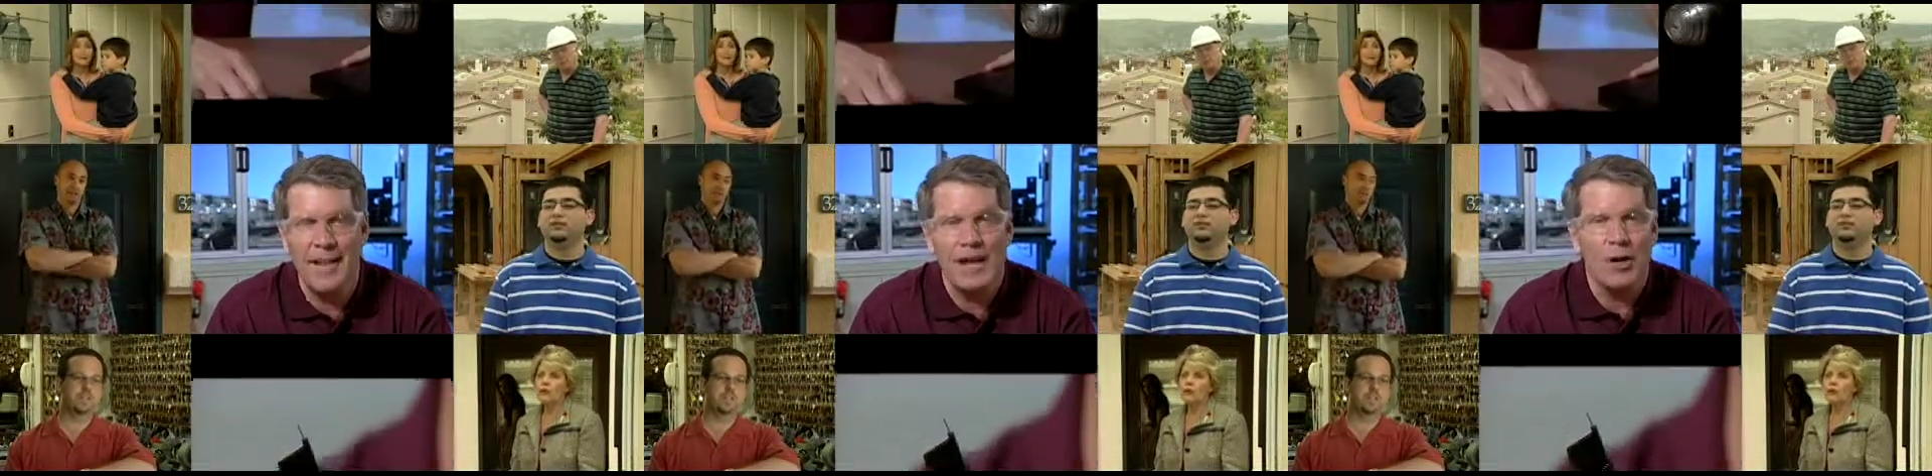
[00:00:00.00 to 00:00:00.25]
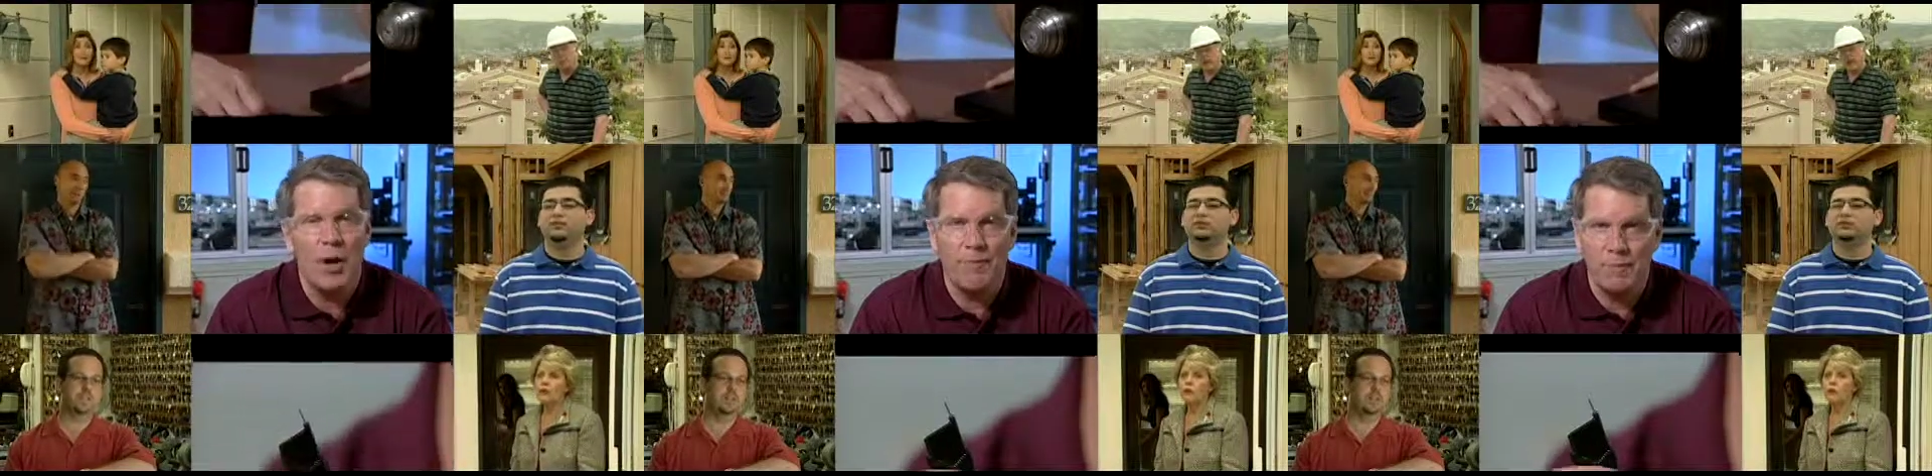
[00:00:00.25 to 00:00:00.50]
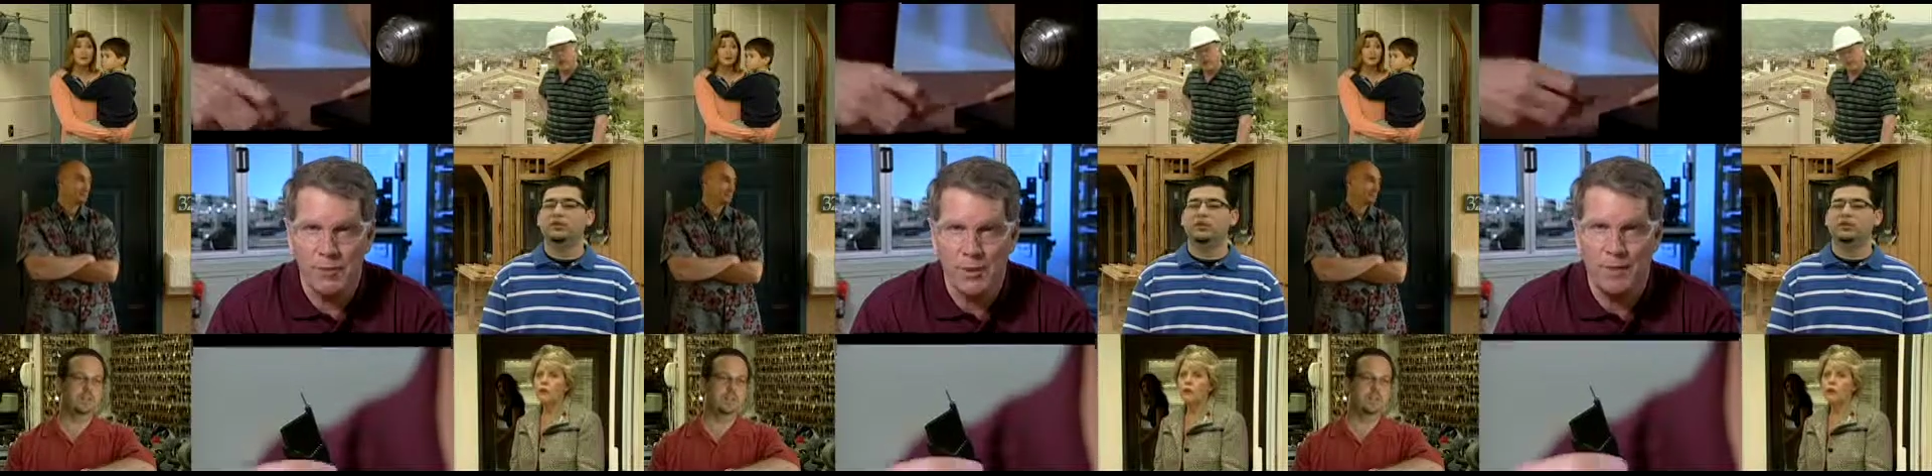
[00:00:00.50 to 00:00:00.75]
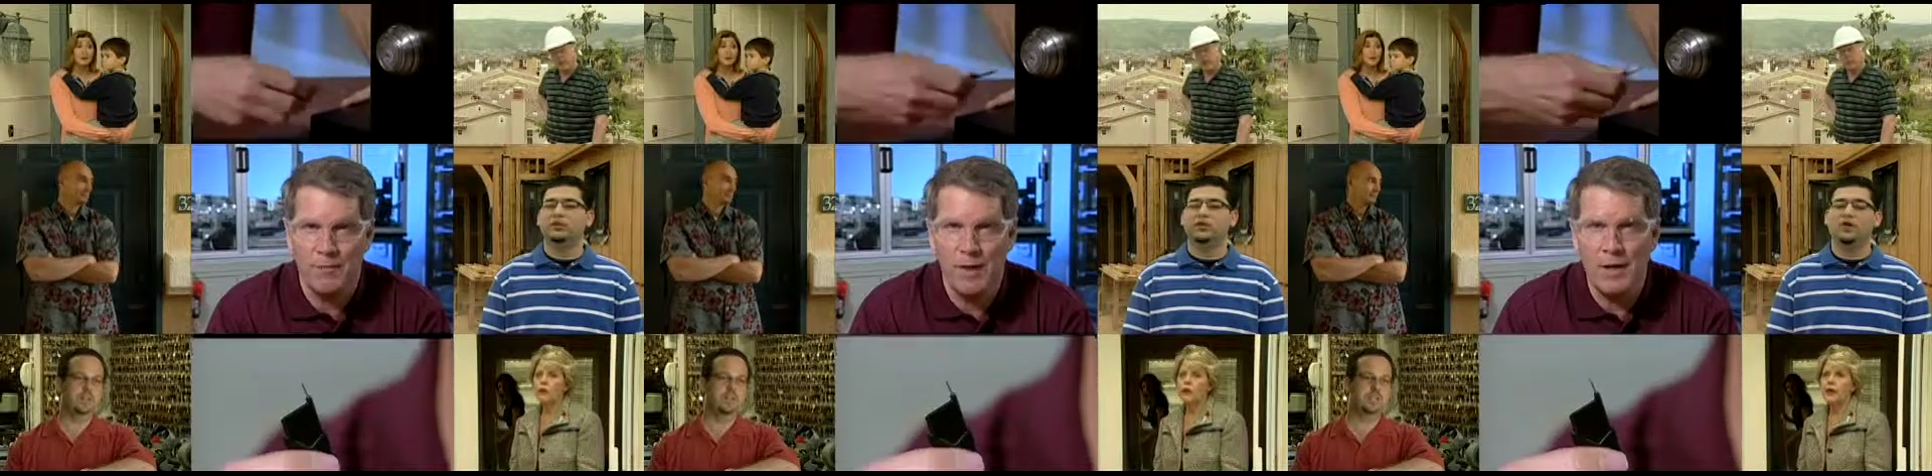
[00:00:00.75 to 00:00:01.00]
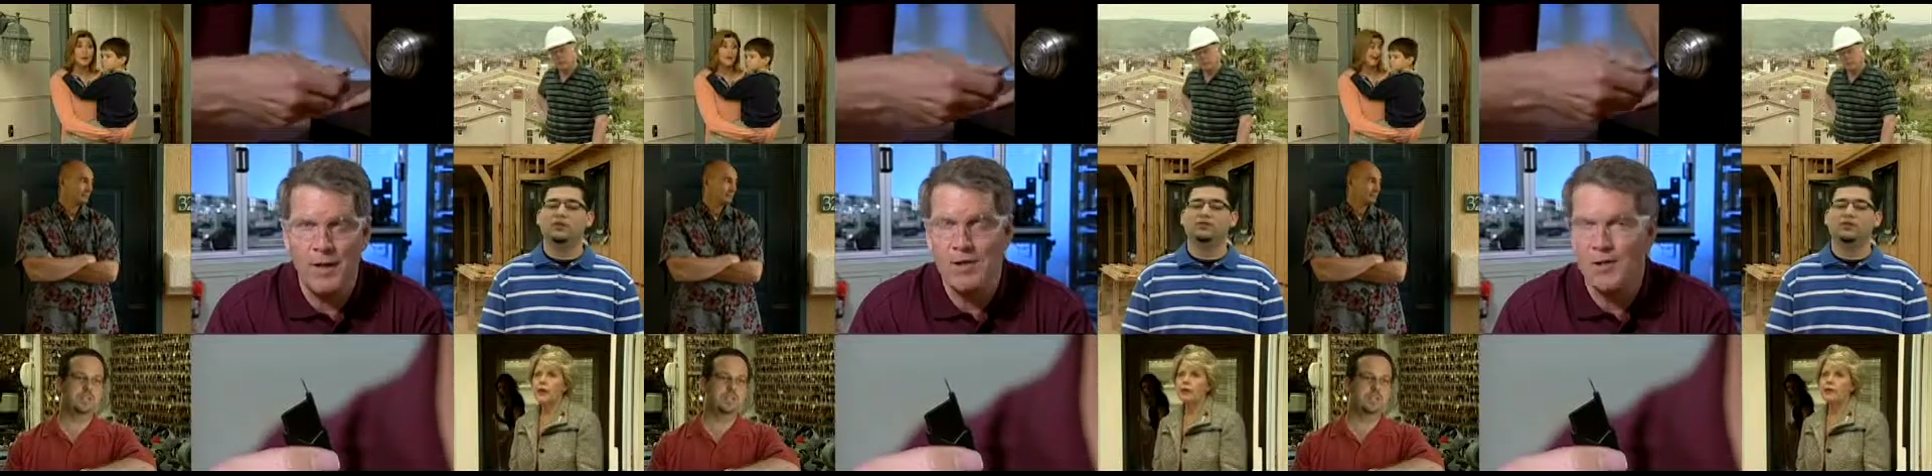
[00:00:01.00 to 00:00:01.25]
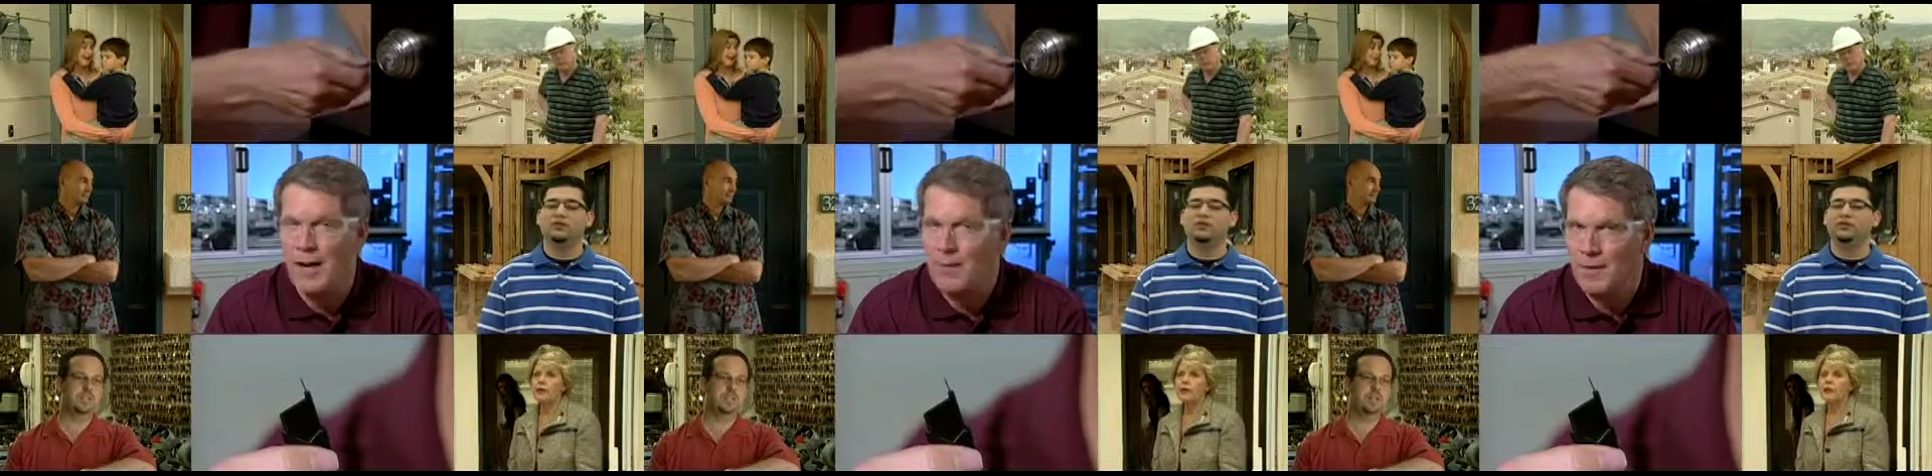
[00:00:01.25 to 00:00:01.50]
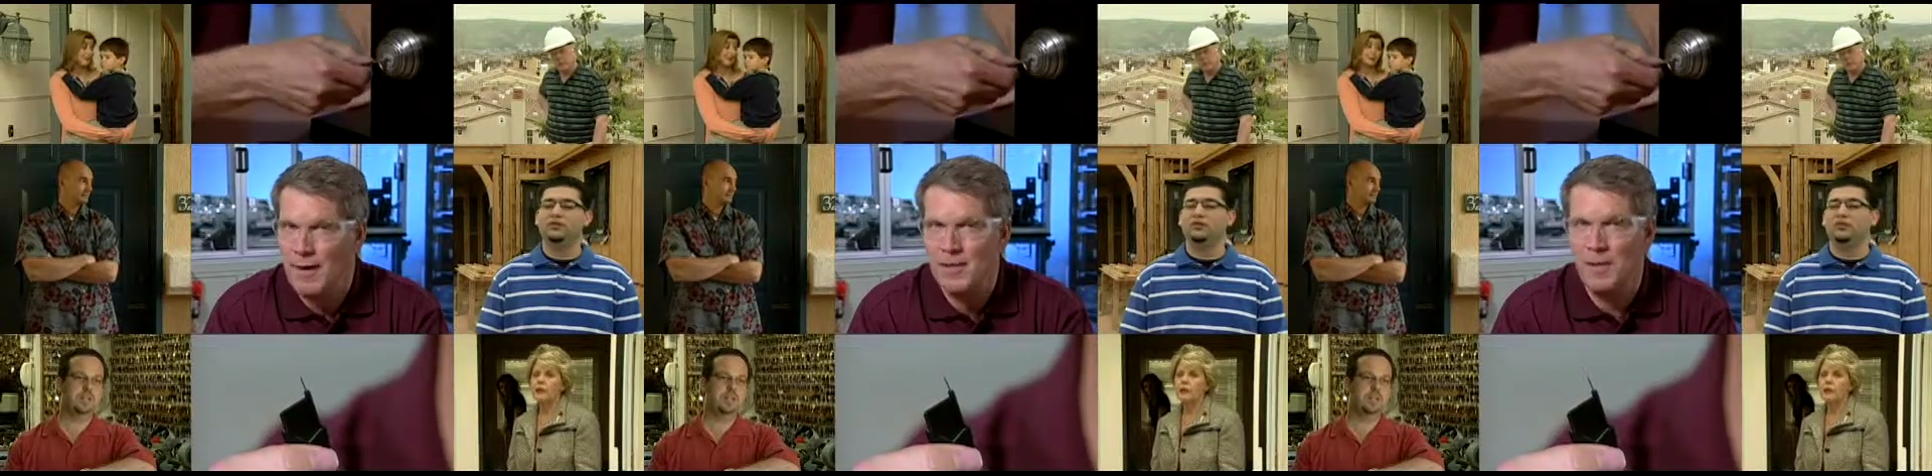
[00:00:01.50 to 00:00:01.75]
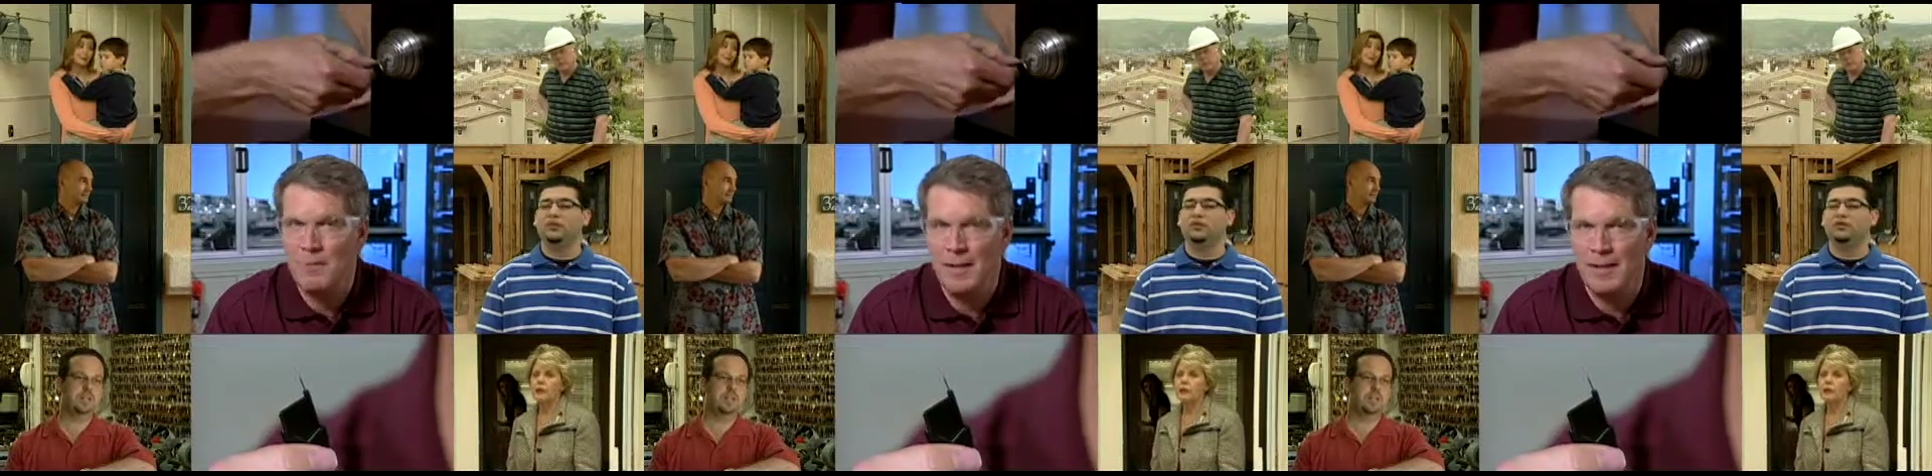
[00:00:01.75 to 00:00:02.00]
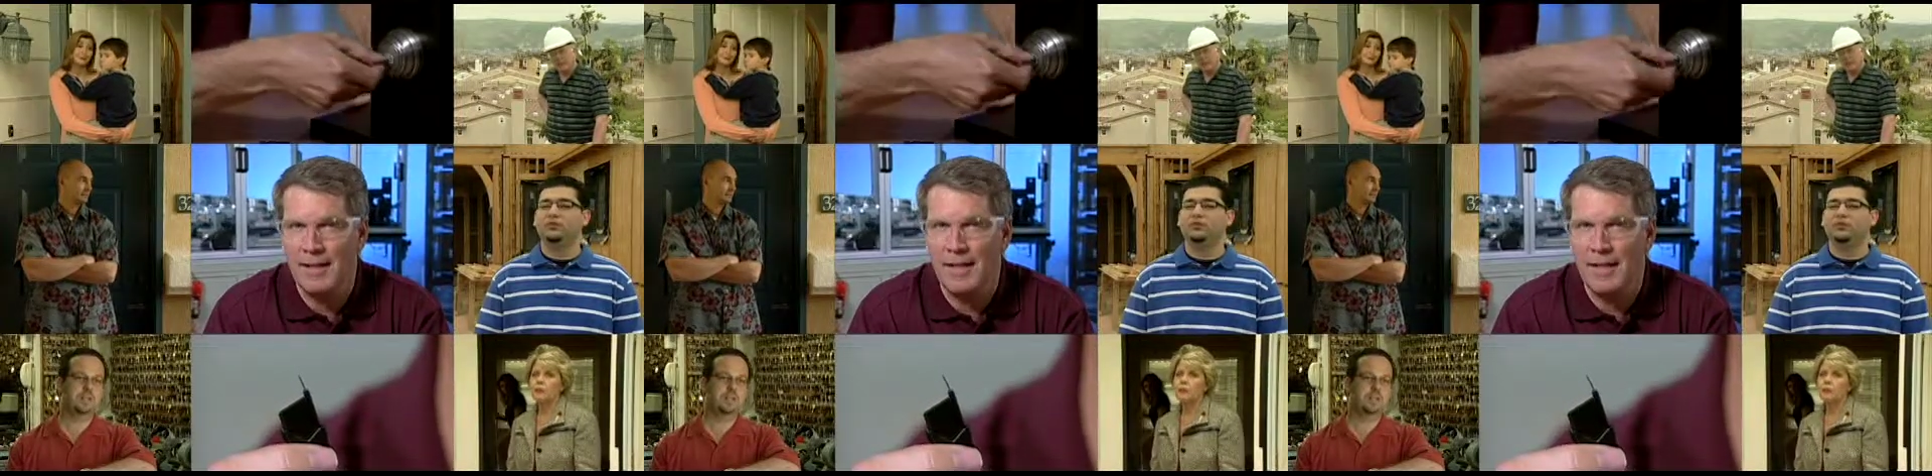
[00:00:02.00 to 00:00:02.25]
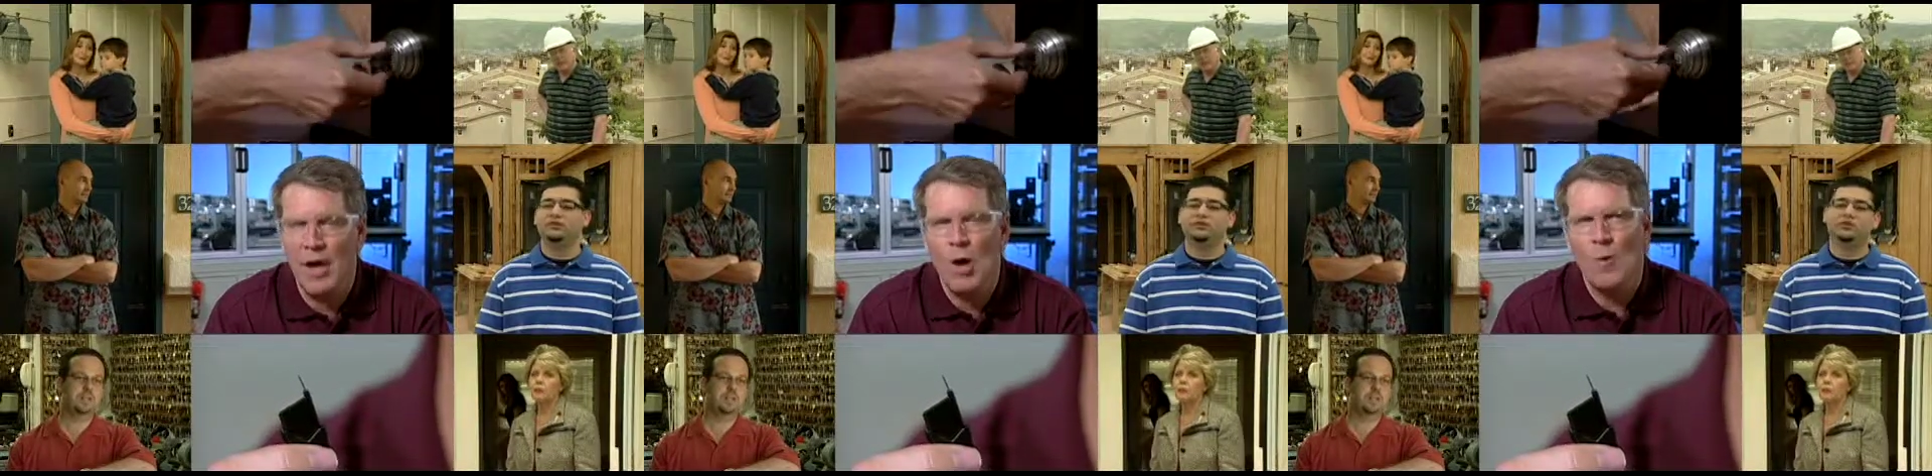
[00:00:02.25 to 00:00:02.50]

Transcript: It offers convenience and flexibility